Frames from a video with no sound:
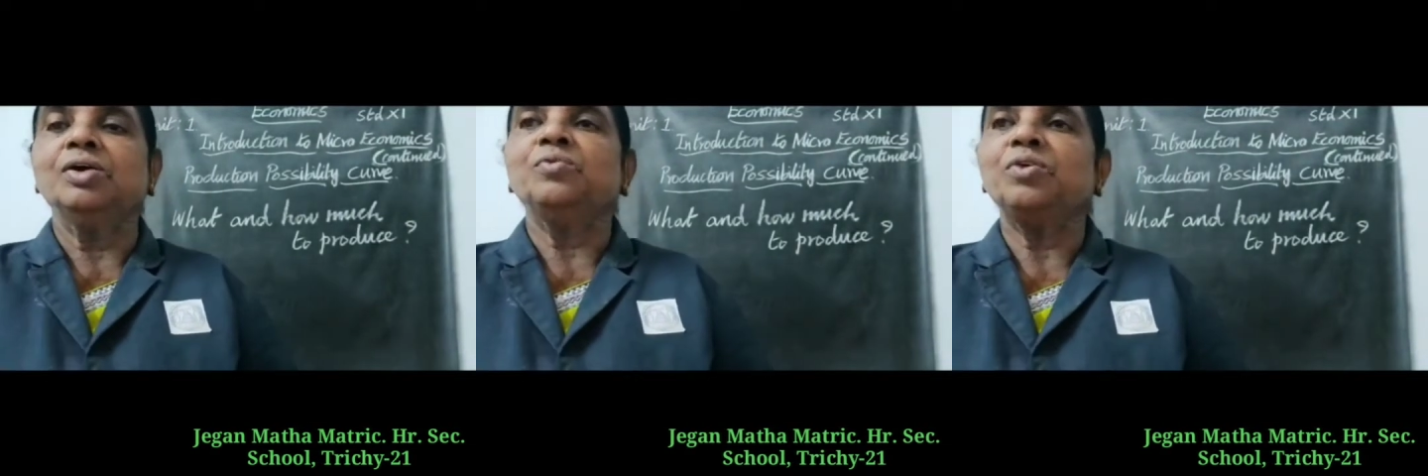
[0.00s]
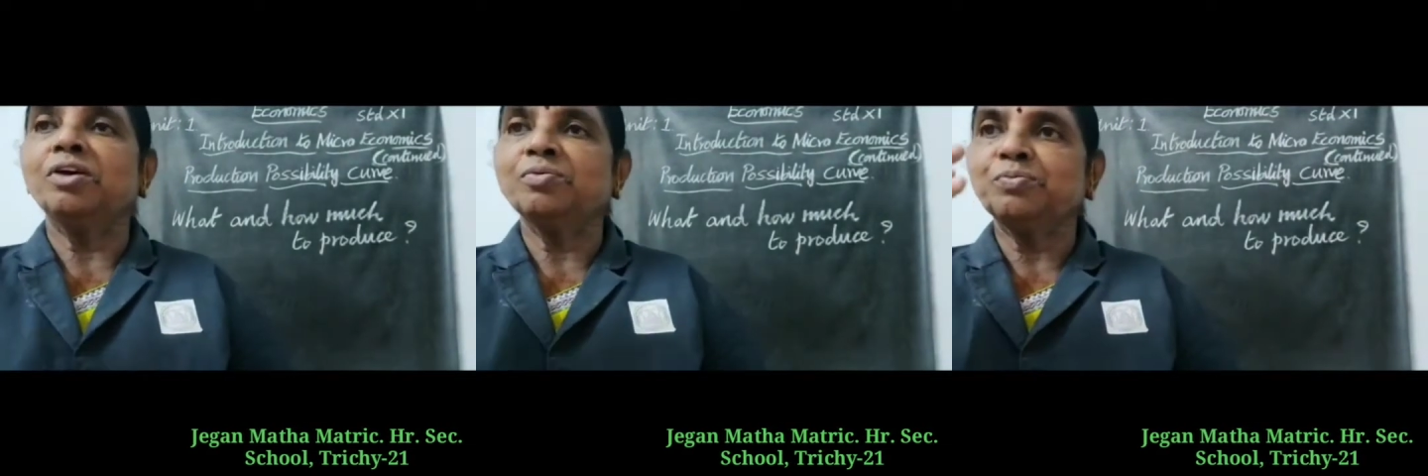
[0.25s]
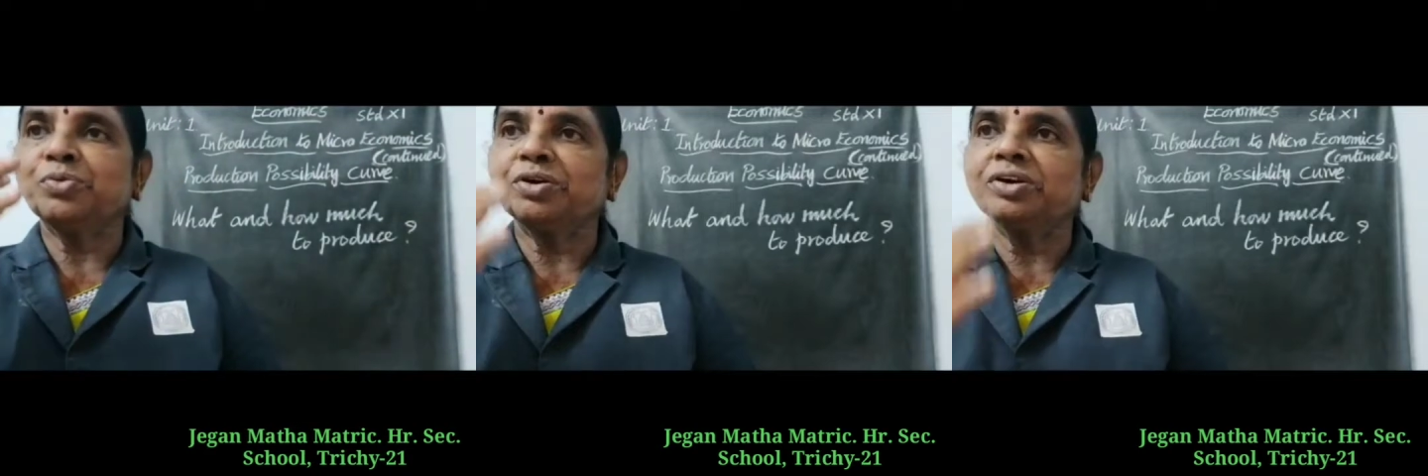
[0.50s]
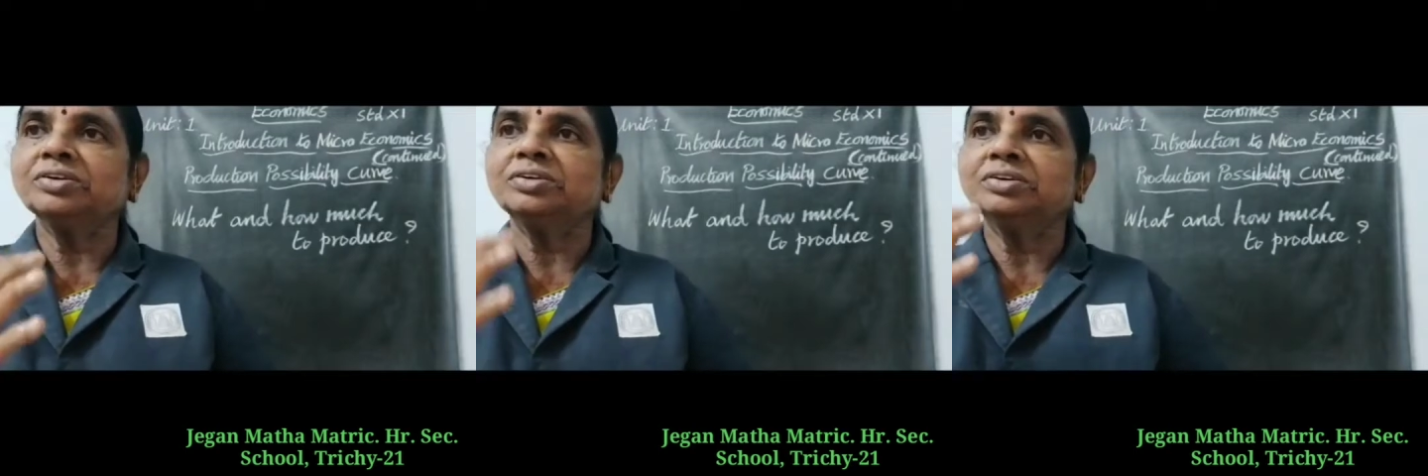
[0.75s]
for
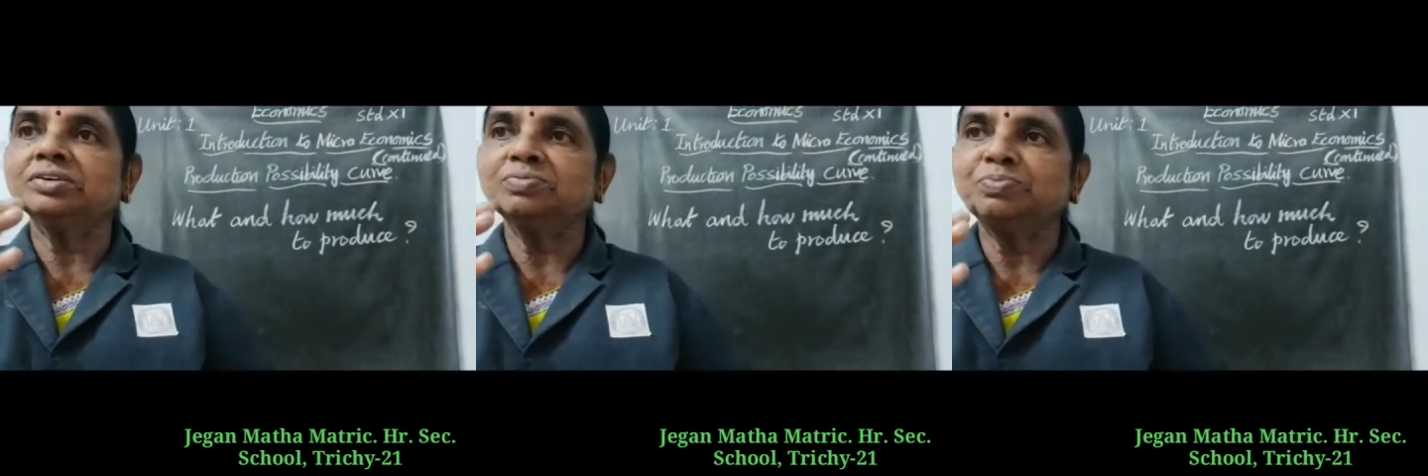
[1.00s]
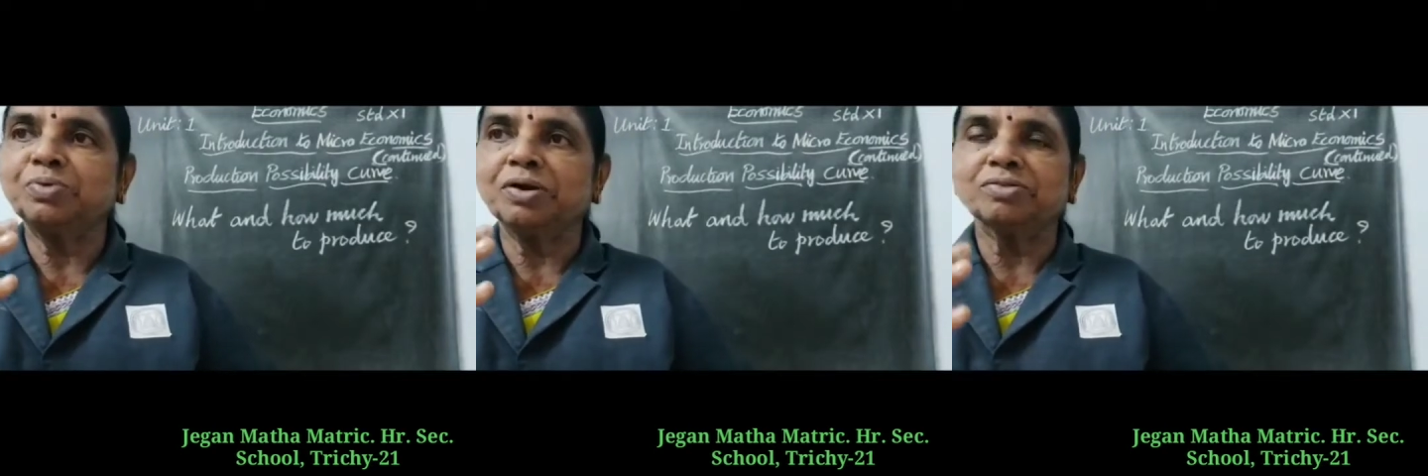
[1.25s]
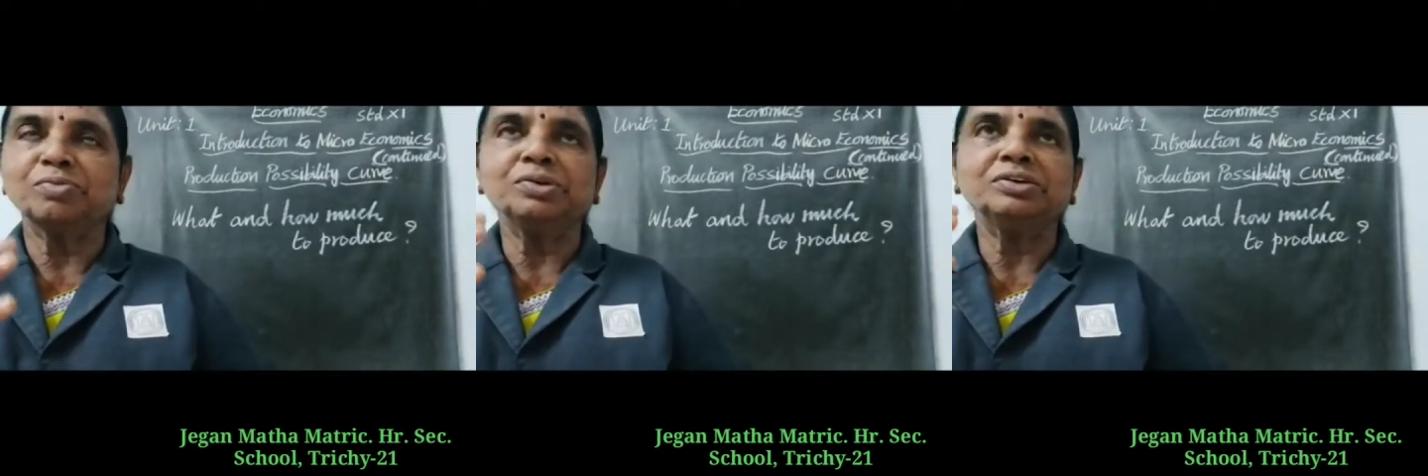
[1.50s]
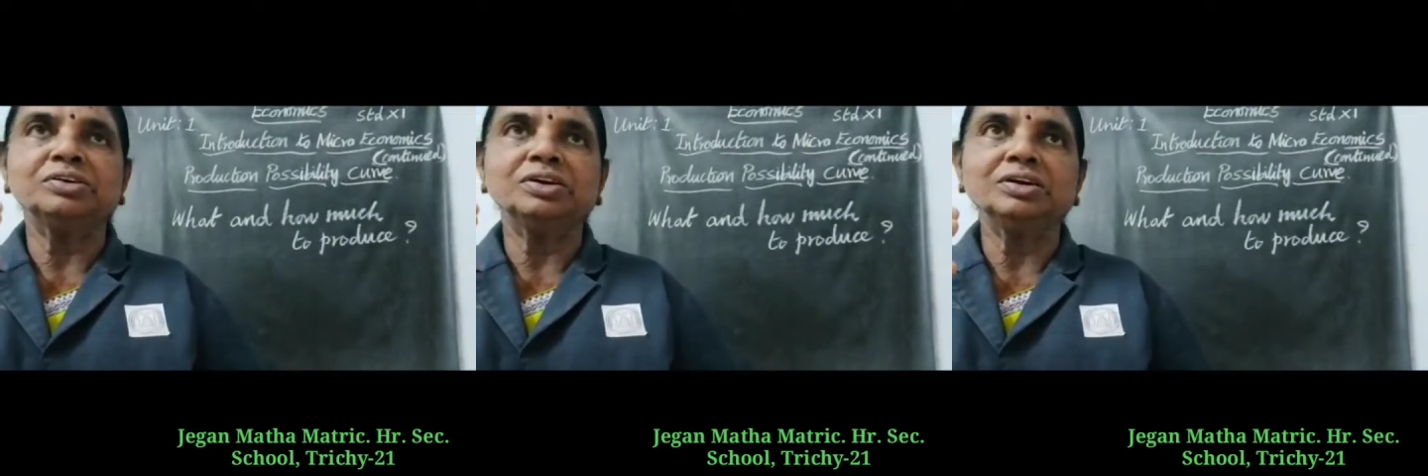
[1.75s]
production
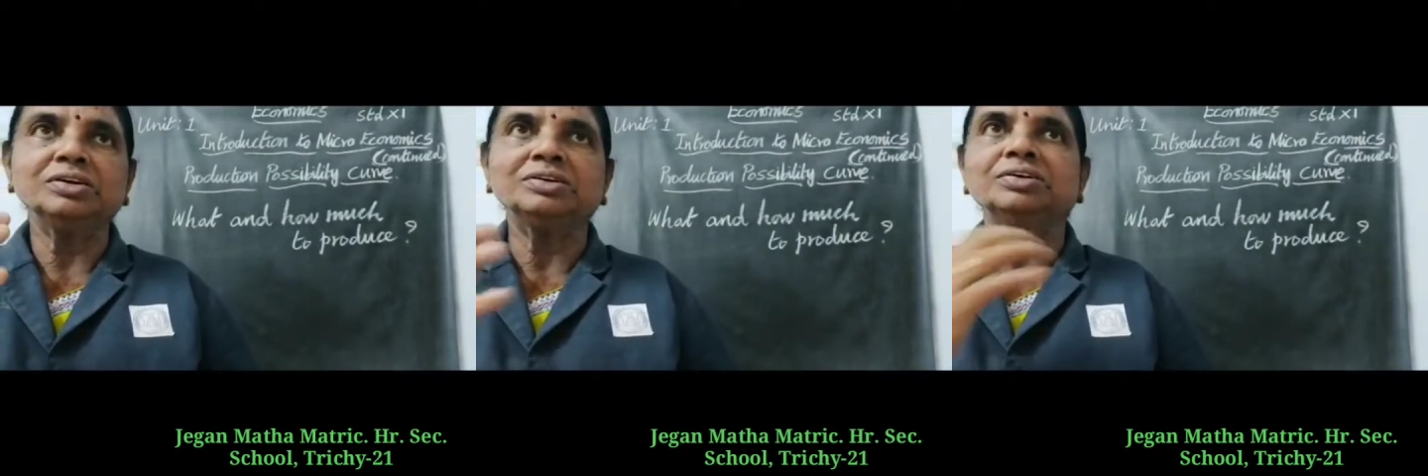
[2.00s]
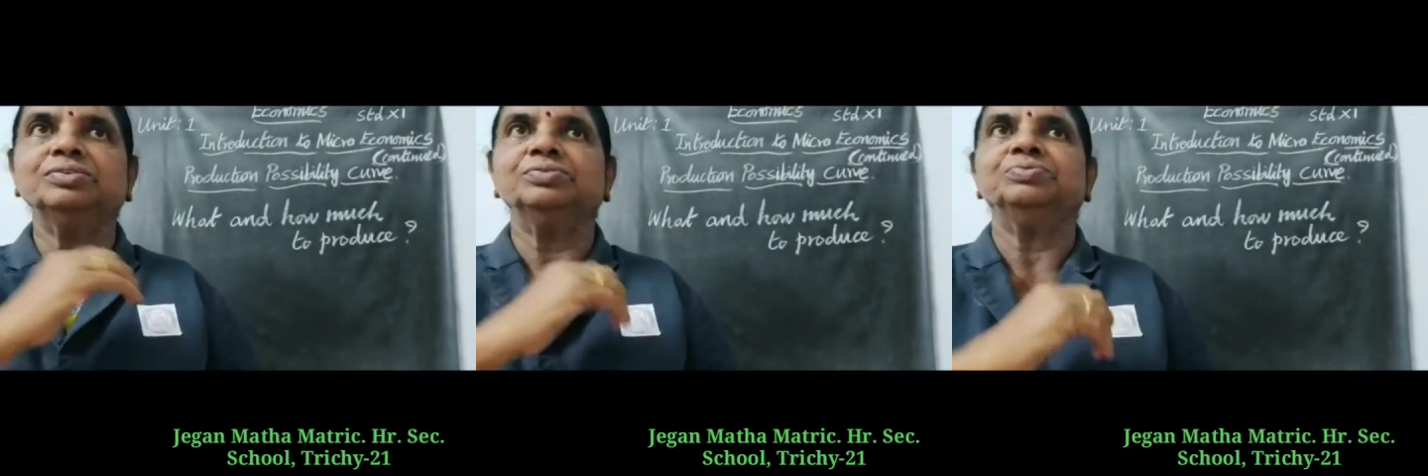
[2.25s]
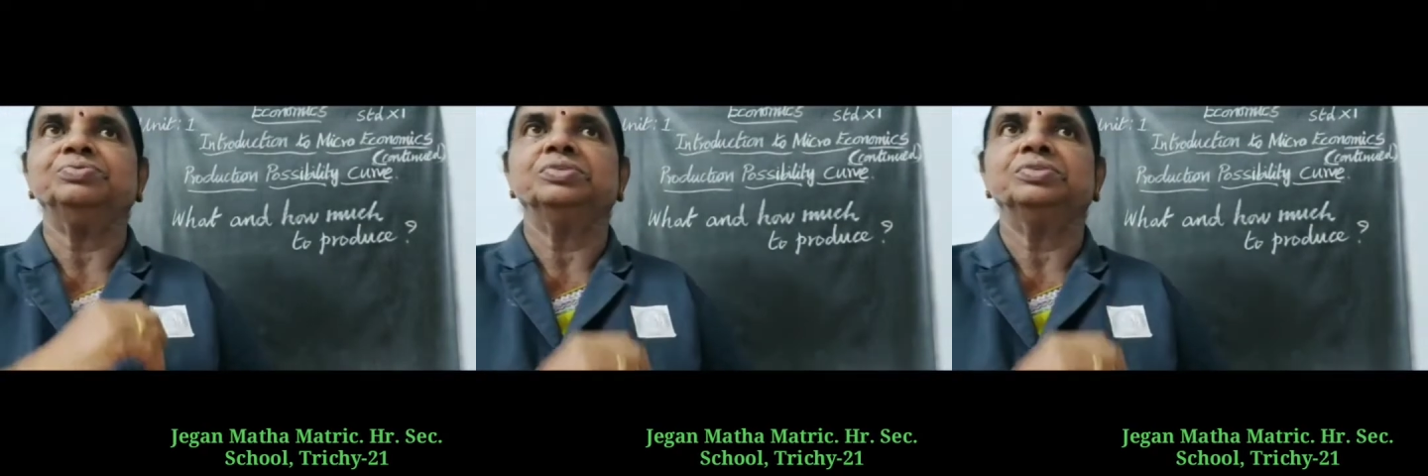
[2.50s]
possibility curve.